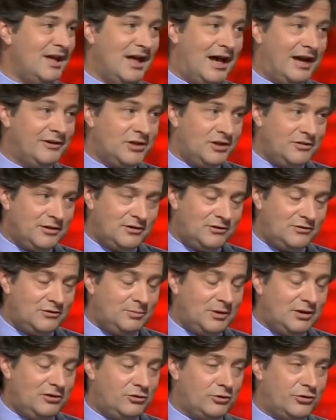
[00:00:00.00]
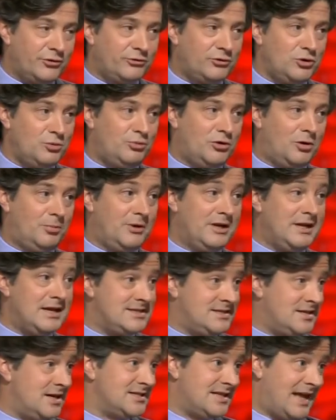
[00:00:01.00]
I don't think this has been thought through properly.
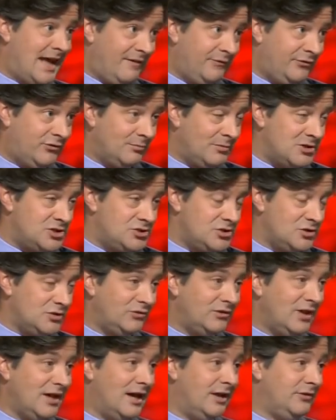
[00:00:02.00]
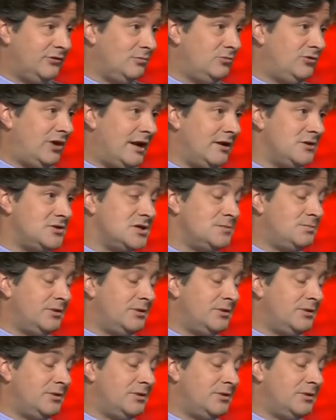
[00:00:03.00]
It does have some issues and some challenges,